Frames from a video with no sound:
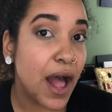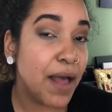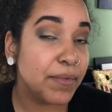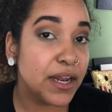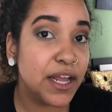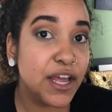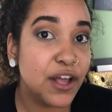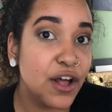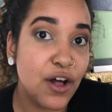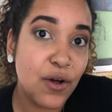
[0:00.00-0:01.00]
I'm
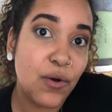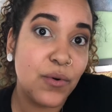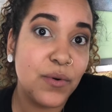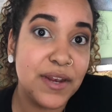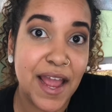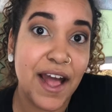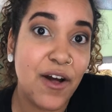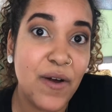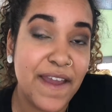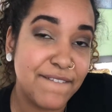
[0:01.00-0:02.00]
gonna go
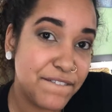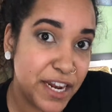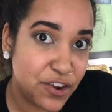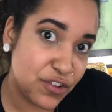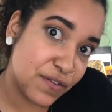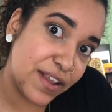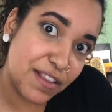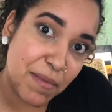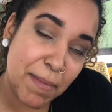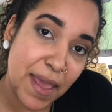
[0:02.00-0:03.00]
now and finish the
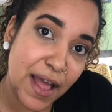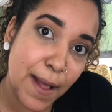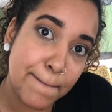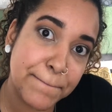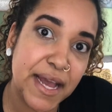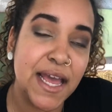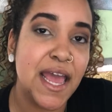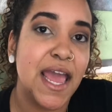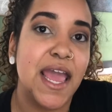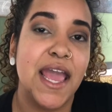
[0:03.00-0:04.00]
rest of my makeup,
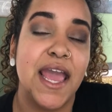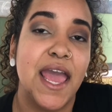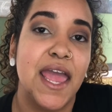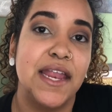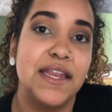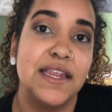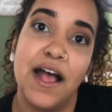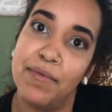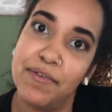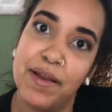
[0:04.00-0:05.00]
and
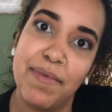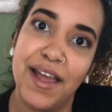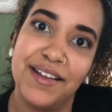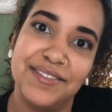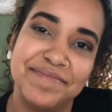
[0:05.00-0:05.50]
I'll be right back.